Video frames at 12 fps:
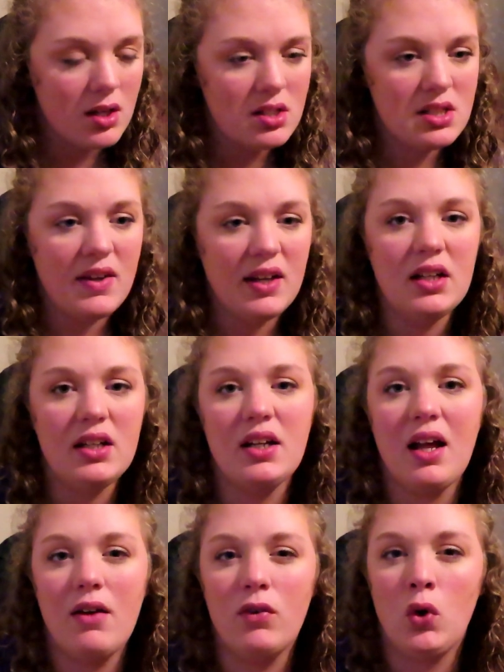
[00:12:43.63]
Savannah
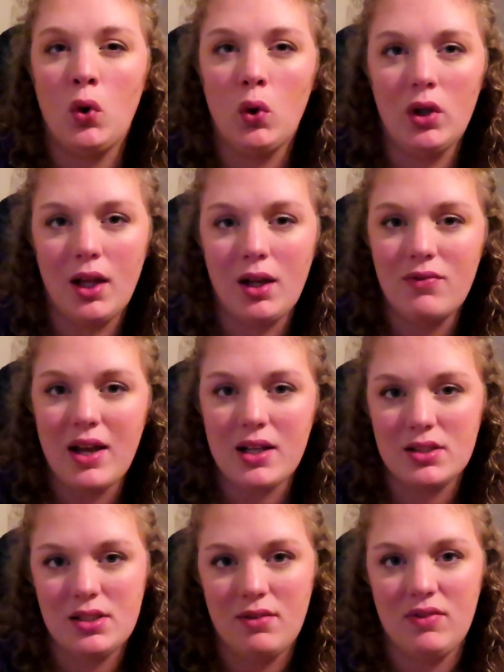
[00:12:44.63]
didn't have a whole lot of
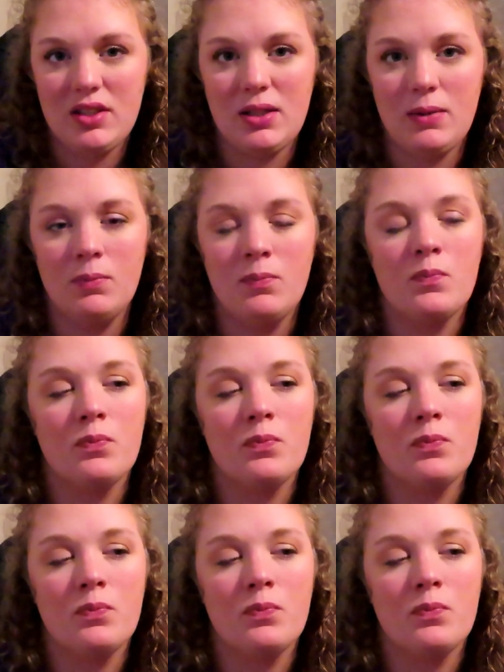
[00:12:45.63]
activity.